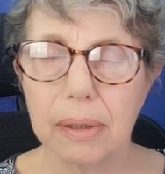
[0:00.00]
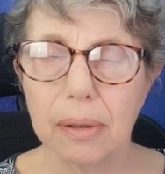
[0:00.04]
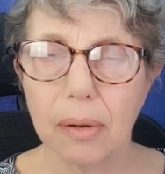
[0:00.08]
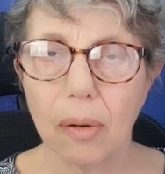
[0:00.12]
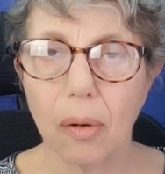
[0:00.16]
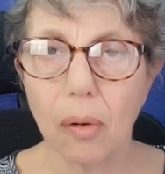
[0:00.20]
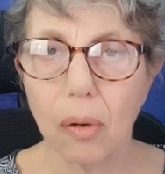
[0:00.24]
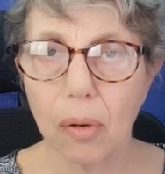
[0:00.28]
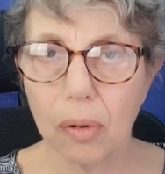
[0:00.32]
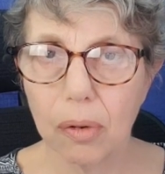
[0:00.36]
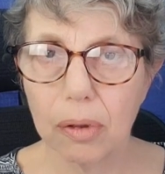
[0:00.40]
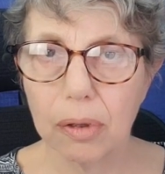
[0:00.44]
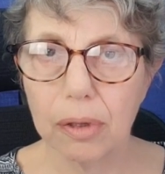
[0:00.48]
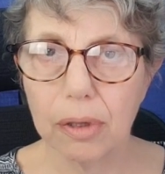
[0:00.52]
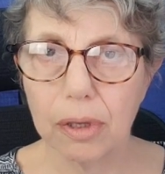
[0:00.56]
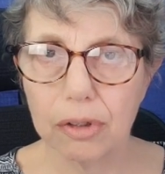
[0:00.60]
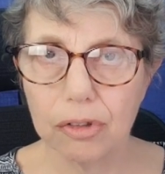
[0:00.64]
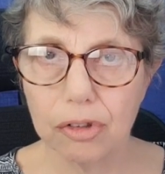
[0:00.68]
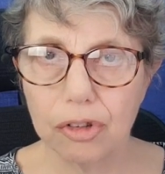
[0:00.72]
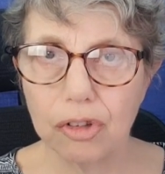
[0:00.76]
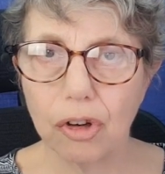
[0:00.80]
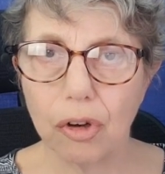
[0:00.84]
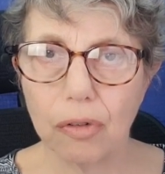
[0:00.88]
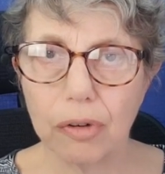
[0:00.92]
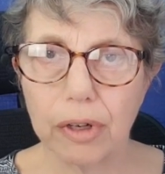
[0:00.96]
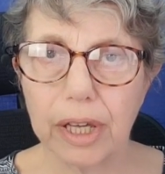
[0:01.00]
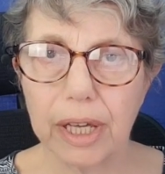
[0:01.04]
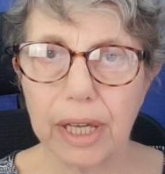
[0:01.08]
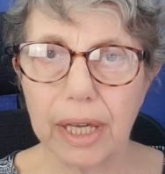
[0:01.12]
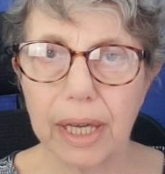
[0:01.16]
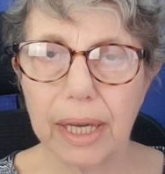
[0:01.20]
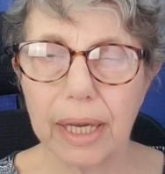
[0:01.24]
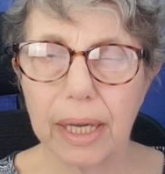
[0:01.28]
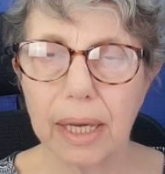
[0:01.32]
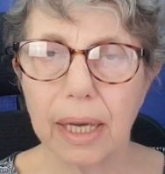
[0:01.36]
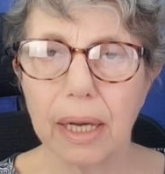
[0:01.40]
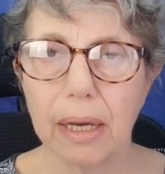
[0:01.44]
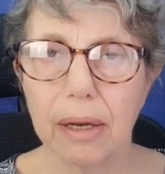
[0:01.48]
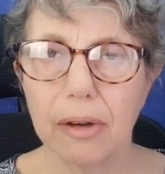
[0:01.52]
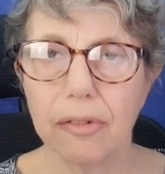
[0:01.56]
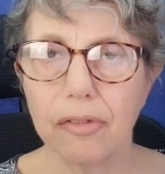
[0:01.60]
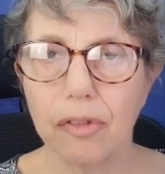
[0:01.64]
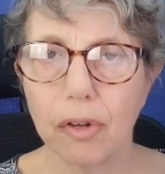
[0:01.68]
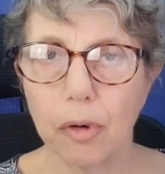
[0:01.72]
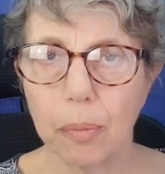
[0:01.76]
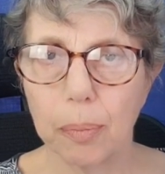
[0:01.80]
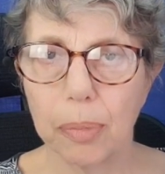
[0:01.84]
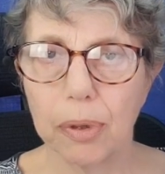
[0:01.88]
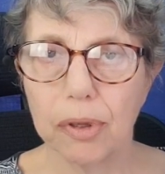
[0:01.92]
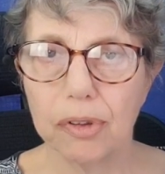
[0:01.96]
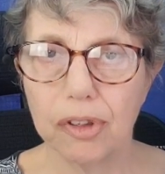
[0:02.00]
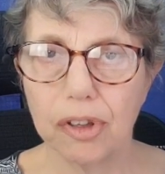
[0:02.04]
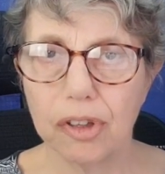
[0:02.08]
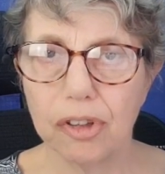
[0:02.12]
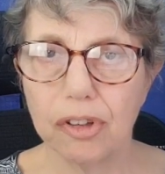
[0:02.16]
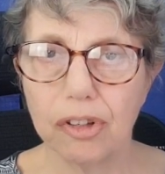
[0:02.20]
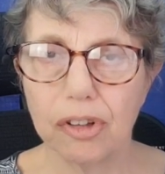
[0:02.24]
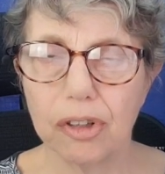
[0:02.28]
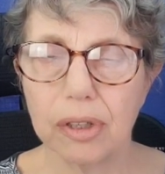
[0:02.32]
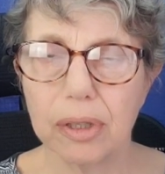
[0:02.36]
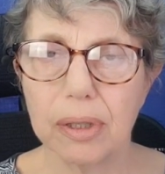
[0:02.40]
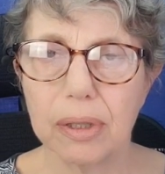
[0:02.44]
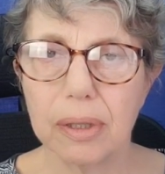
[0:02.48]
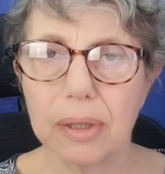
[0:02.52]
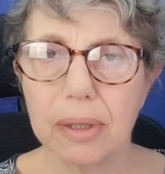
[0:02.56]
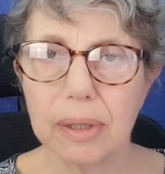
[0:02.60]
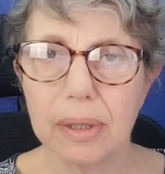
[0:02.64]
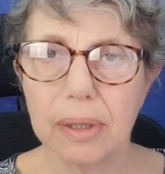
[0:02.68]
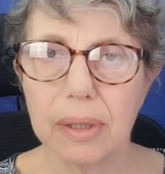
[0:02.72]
all jockeying for position.